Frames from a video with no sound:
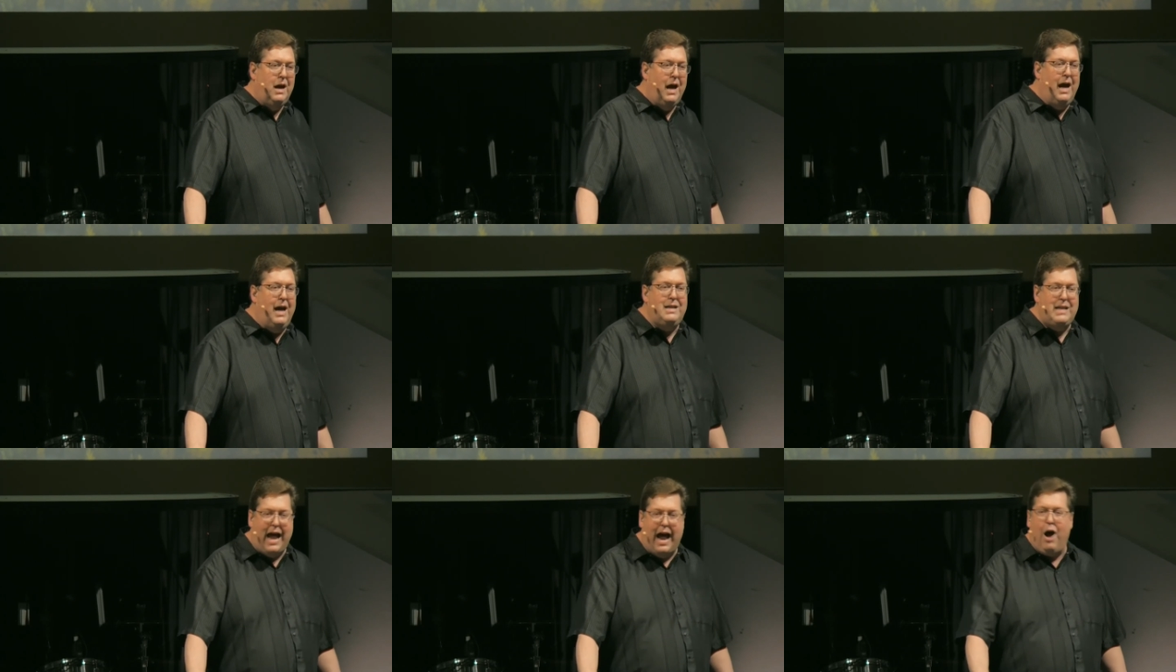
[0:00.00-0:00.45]

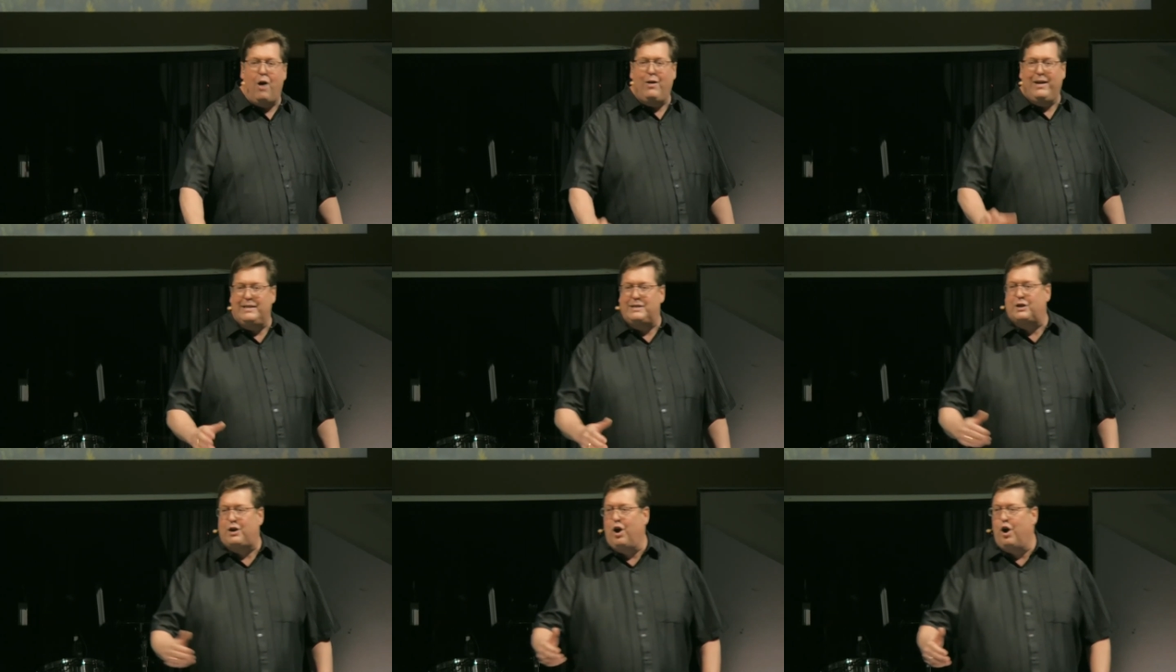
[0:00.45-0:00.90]
And now
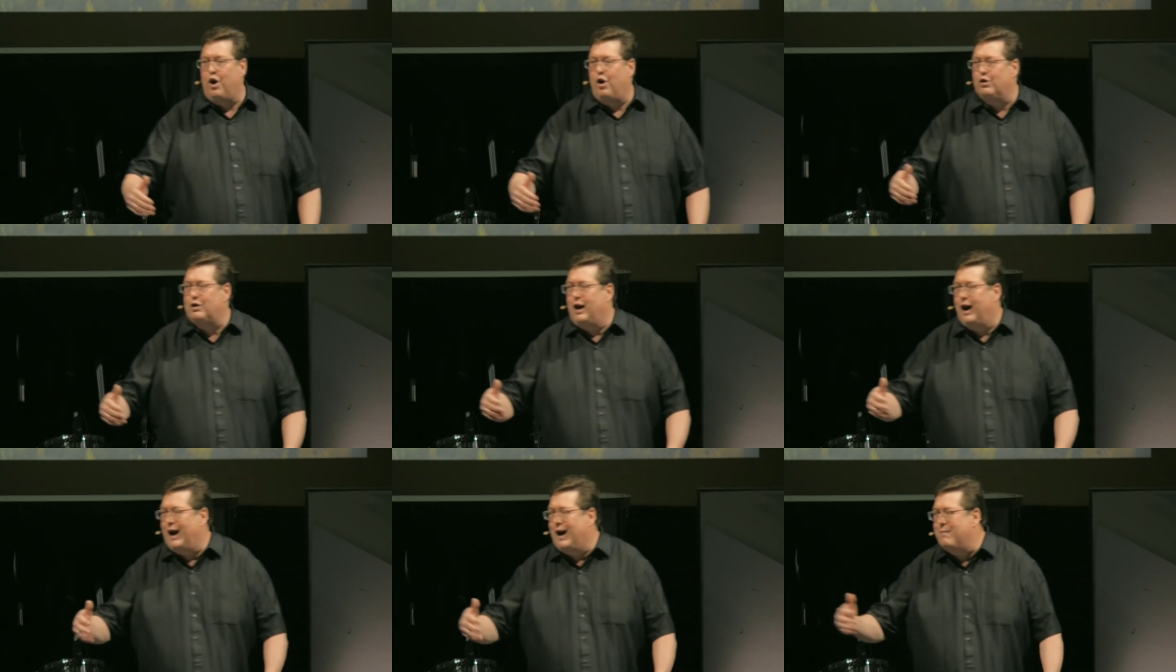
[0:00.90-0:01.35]
he's
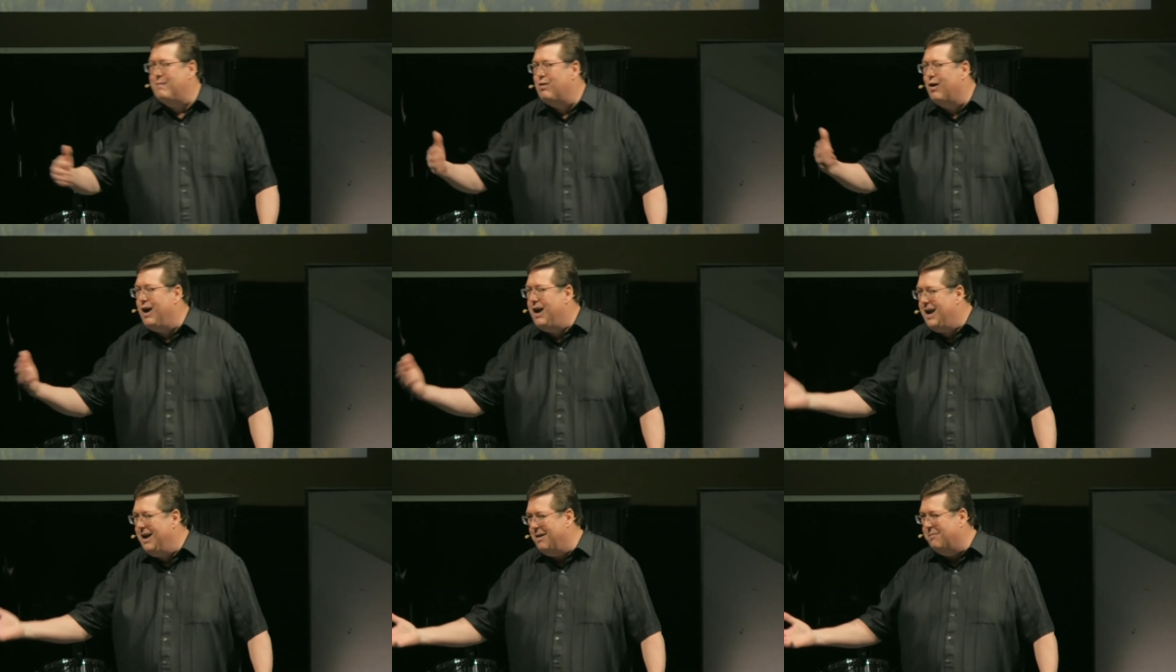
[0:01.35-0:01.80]
called
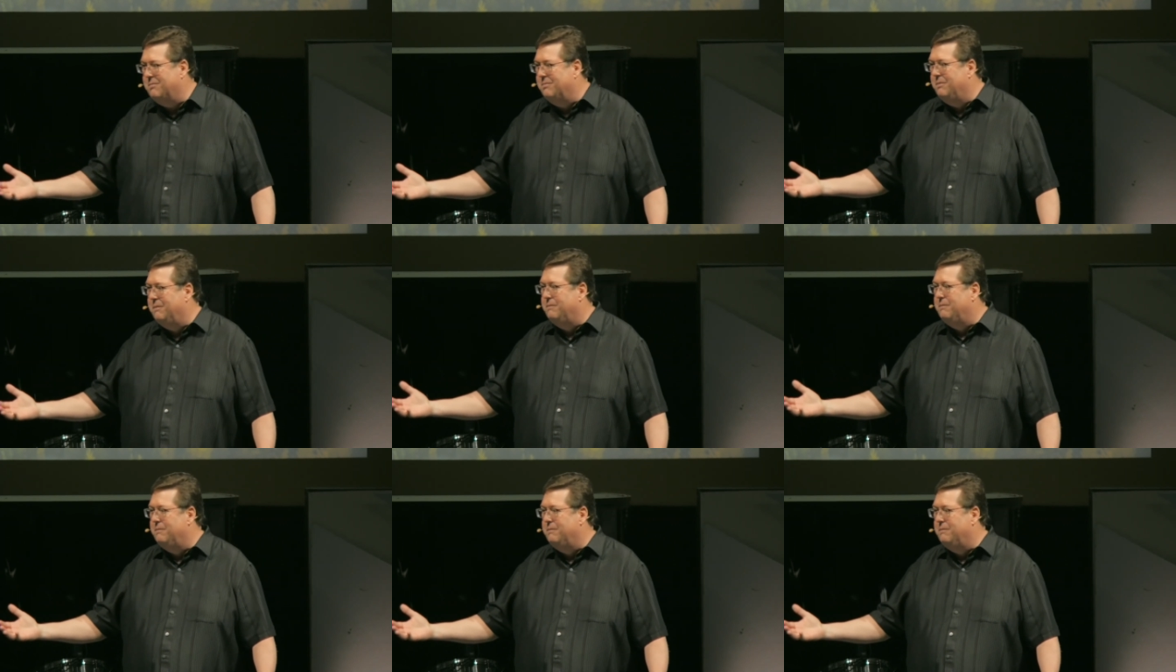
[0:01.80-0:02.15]
Abraham.